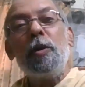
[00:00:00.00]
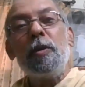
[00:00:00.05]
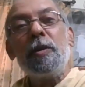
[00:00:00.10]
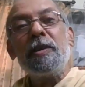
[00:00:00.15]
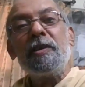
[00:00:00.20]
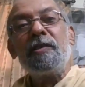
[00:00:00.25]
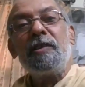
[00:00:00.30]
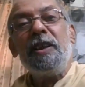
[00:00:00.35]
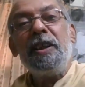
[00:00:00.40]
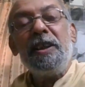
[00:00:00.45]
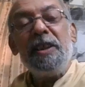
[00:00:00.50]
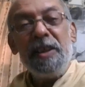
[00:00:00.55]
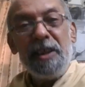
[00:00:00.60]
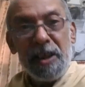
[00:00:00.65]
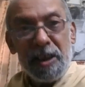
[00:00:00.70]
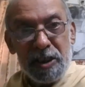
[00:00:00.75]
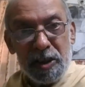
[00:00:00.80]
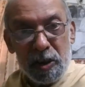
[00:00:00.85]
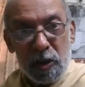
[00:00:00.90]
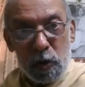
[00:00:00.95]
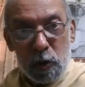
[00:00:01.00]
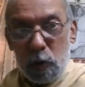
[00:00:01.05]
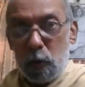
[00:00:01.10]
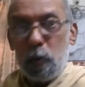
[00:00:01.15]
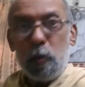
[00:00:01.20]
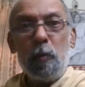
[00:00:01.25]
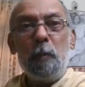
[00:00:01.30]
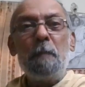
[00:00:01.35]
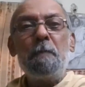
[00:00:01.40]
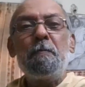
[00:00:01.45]
August
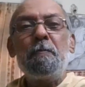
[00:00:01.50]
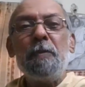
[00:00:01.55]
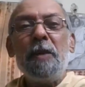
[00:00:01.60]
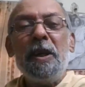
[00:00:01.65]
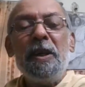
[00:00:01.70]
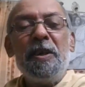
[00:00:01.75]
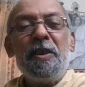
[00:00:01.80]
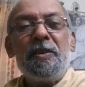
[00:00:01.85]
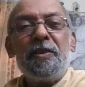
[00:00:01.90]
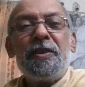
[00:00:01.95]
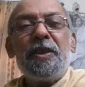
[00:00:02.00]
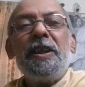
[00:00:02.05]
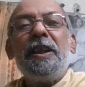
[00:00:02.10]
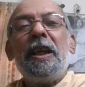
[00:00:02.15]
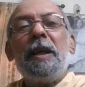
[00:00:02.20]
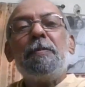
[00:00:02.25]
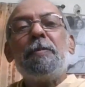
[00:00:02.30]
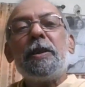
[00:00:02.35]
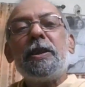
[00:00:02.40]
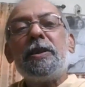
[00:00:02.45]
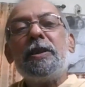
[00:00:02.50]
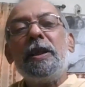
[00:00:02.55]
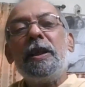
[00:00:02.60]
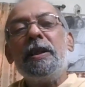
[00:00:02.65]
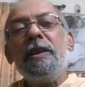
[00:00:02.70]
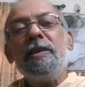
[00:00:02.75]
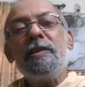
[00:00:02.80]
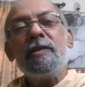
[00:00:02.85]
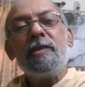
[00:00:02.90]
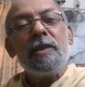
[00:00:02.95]
1882, Sri Ramakrishna
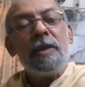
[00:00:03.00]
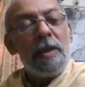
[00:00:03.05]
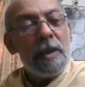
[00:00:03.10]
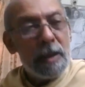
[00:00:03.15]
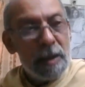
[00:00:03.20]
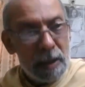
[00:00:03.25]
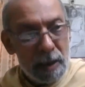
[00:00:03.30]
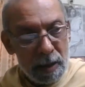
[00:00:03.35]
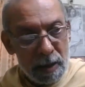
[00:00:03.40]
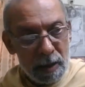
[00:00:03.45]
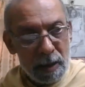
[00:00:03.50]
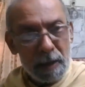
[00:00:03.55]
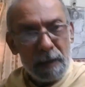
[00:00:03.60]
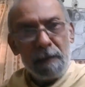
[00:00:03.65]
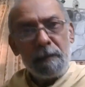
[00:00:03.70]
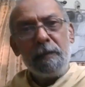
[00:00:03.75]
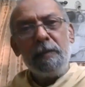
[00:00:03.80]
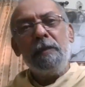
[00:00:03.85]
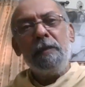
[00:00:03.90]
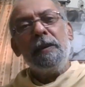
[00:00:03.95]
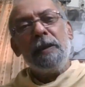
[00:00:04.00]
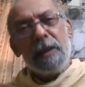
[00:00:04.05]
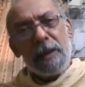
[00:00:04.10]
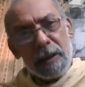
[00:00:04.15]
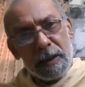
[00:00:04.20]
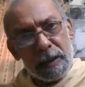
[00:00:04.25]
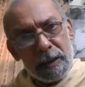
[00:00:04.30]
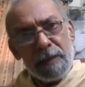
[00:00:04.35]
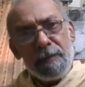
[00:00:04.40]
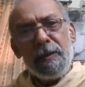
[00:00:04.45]
is uh,
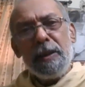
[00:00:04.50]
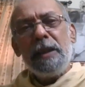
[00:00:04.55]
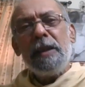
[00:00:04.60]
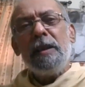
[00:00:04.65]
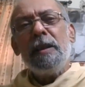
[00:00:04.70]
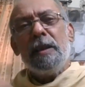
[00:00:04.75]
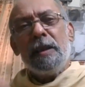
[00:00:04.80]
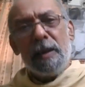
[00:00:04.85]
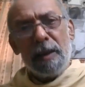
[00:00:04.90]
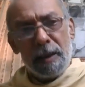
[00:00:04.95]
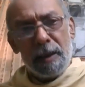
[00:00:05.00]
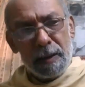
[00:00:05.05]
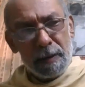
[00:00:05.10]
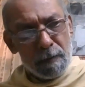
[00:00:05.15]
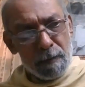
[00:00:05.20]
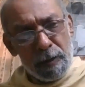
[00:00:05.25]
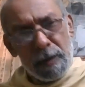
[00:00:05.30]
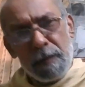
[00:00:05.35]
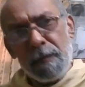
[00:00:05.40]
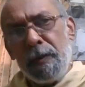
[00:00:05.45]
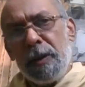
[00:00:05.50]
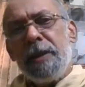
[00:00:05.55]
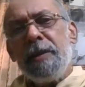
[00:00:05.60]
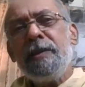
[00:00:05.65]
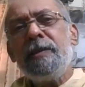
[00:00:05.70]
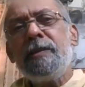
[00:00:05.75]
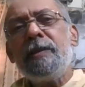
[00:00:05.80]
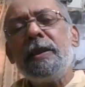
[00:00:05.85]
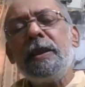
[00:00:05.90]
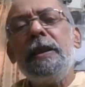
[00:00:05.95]
giving
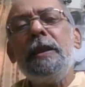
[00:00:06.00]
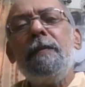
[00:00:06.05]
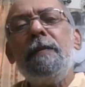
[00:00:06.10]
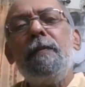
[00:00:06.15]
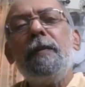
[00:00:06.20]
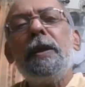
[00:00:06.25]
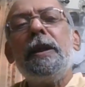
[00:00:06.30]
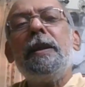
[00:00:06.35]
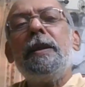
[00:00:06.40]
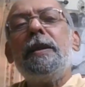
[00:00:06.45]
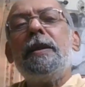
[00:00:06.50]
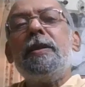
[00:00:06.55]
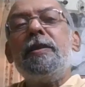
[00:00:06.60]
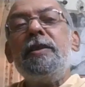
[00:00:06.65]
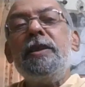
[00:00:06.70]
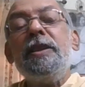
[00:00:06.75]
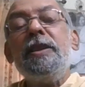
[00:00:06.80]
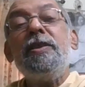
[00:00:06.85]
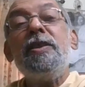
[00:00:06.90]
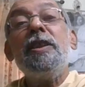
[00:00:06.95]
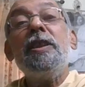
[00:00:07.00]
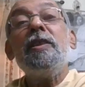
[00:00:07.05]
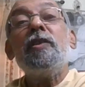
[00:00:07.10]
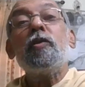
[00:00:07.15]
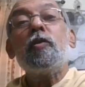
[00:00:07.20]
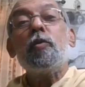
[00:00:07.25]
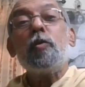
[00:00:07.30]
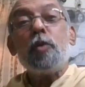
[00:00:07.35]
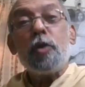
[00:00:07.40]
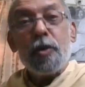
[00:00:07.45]
very significant
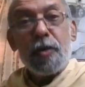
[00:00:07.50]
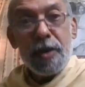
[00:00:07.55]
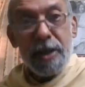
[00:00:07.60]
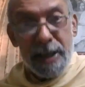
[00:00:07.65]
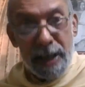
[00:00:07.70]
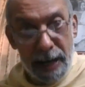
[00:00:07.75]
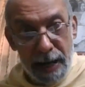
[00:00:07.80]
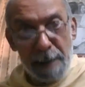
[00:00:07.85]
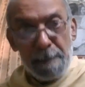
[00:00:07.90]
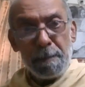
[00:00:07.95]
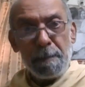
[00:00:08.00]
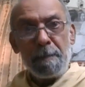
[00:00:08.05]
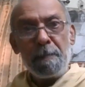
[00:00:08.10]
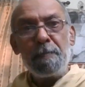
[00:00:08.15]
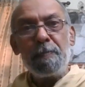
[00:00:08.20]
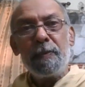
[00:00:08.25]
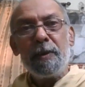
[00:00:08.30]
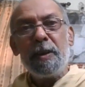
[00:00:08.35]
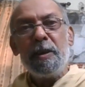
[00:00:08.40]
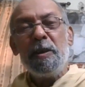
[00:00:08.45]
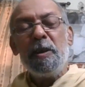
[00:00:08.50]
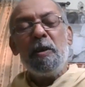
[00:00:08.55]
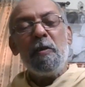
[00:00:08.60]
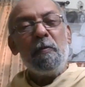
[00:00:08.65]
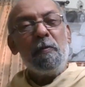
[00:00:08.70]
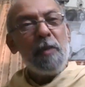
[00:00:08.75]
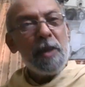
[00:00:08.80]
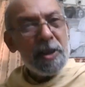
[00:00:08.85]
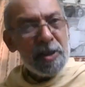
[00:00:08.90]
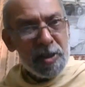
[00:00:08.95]
teachings to Sri M,
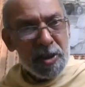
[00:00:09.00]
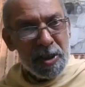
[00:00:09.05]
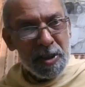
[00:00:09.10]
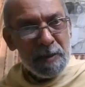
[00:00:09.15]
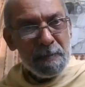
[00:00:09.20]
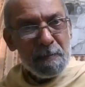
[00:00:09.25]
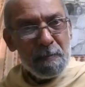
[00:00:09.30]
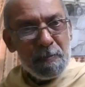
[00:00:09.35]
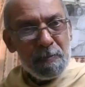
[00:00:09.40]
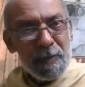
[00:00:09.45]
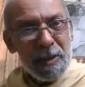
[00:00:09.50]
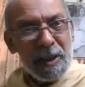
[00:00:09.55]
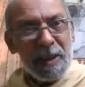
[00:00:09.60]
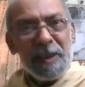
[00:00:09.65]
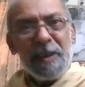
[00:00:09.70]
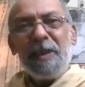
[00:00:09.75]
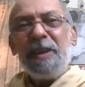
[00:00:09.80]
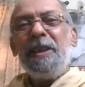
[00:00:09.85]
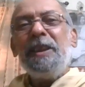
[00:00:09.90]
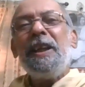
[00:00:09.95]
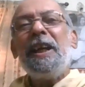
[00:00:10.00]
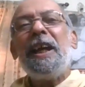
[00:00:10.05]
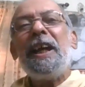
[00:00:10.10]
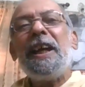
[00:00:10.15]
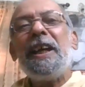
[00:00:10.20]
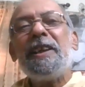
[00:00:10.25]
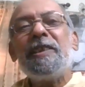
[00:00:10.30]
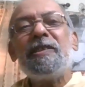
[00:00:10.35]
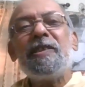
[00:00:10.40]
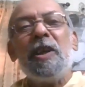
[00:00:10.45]
which he
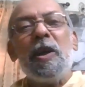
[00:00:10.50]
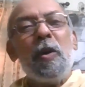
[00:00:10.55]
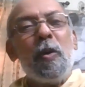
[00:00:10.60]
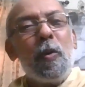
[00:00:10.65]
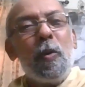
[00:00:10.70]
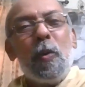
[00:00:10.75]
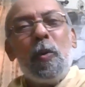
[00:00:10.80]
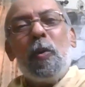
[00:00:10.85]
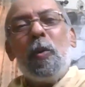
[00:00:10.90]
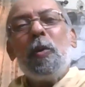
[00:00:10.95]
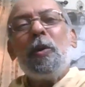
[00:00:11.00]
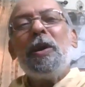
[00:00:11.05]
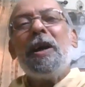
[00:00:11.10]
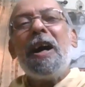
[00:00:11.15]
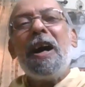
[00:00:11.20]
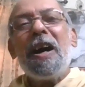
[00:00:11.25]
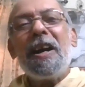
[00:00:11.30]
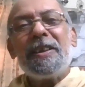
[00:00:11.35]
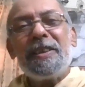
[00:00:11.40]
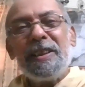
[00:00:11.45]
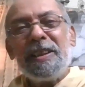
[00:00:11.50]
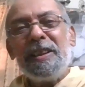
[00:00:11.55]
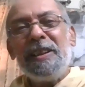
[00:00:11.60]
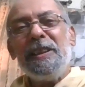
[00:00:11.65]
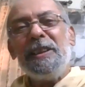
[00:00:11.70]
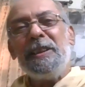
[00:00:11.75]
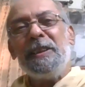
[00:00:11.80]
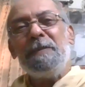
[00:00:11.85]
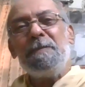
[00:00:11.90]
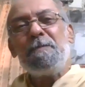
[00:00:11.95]
has
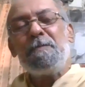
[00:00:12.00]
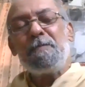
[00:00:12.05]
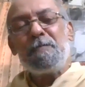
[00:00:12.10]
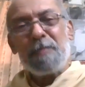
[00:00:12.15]
wholeheartedly